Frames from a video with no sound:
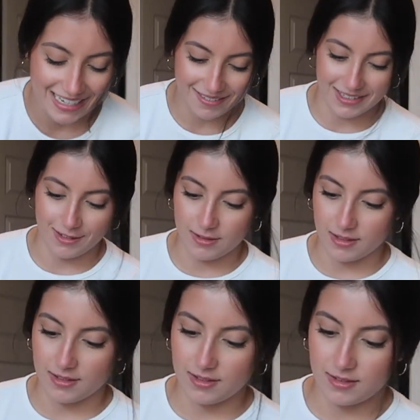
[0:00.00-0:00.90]
how do I use
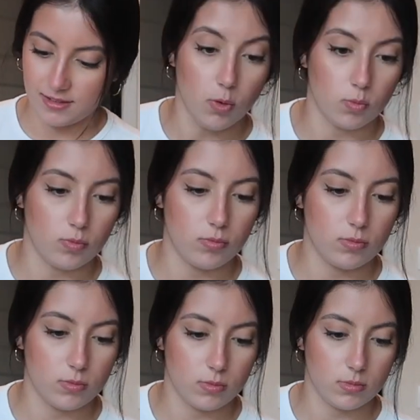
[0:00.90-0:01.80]
this oh
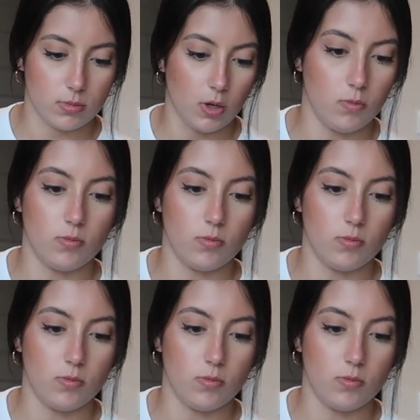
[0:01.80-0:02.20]
oh